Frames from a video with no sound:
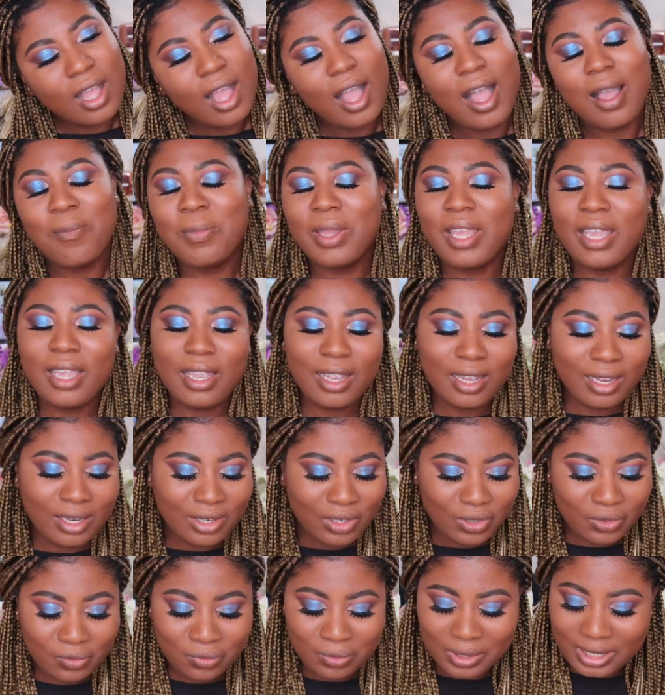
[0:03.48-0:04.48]
I
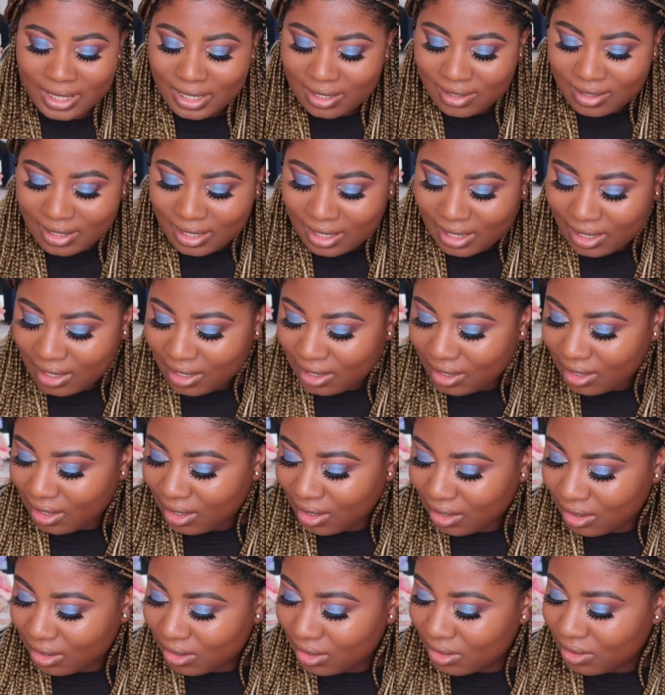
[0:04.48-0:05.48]
mean, really?
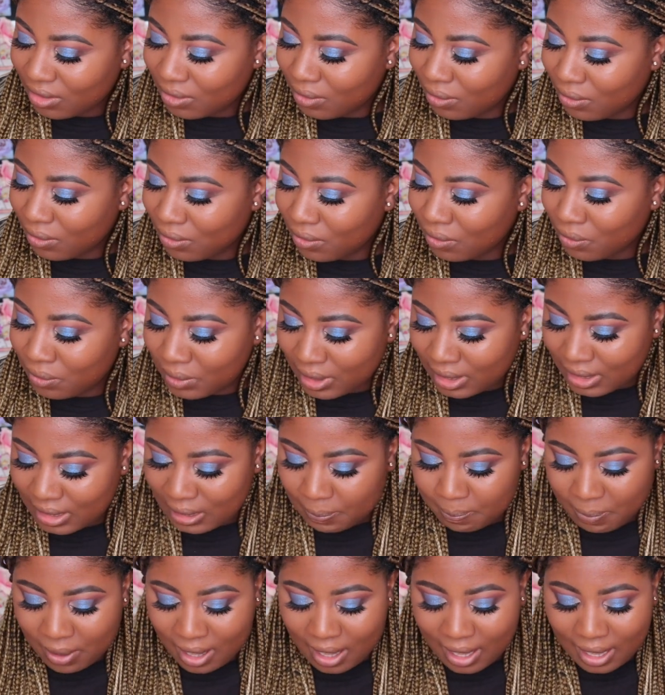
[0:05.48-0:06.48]
Really,
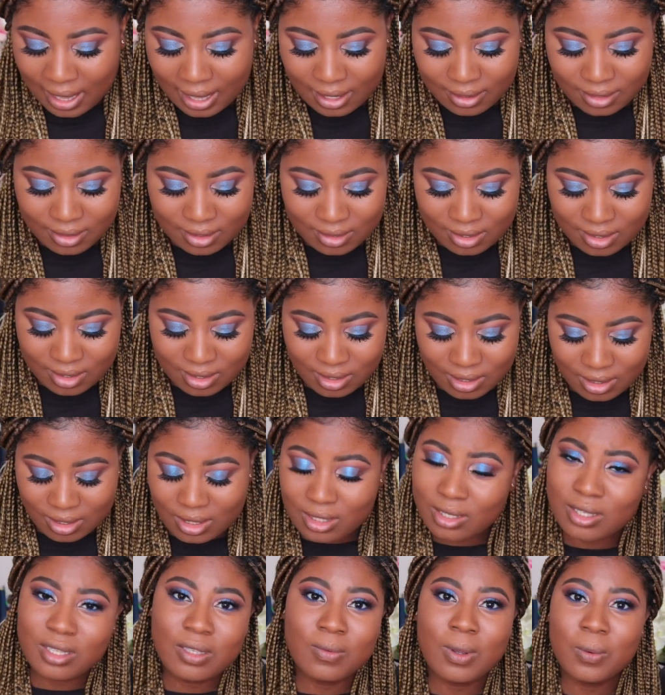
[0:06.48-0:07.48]
but this is
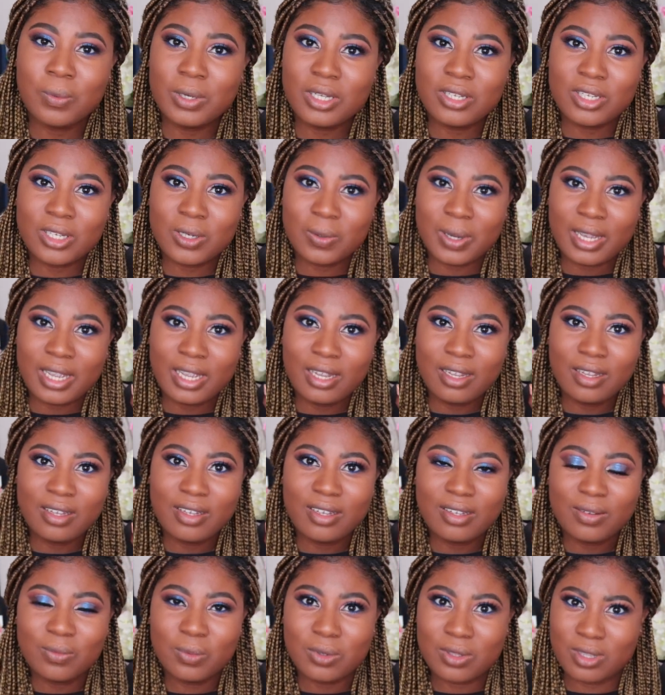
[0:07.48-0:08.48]
what we're doing?
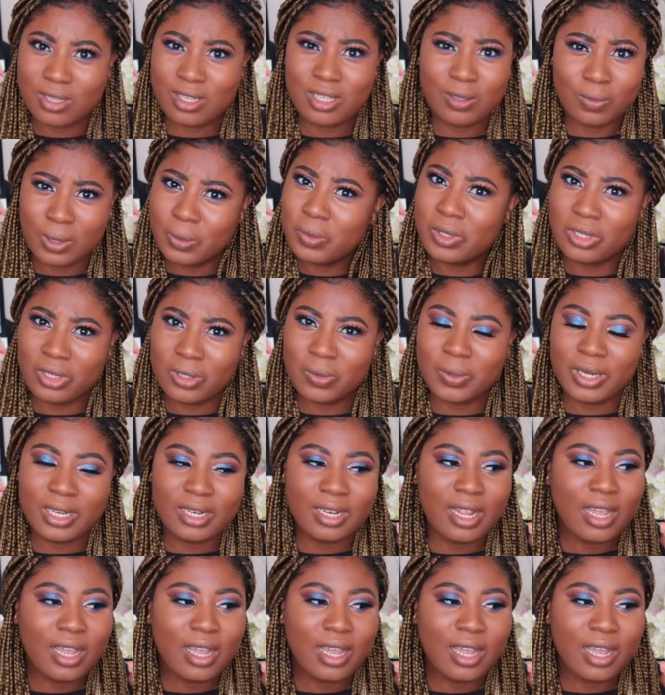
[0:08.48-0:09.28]
This is what we're doing